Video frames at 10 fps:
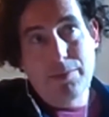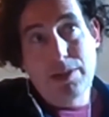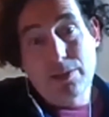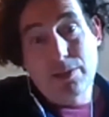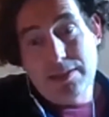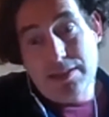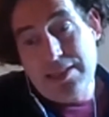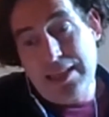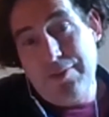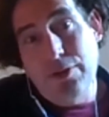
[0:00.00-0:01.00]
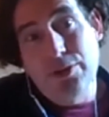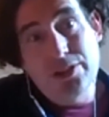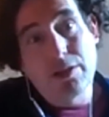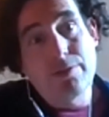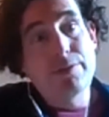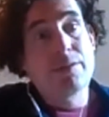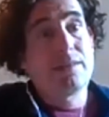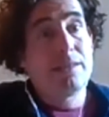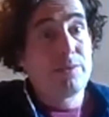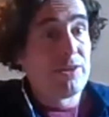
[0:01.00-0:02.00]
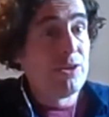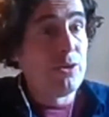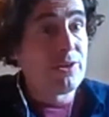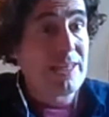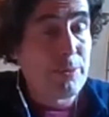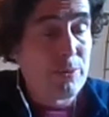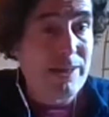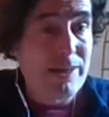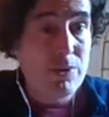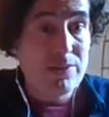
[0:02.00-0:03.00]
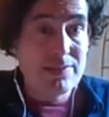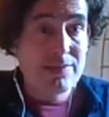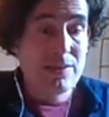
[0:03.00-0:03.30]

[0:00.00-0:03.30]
well, so it's an evolution of what the Yolt app already was.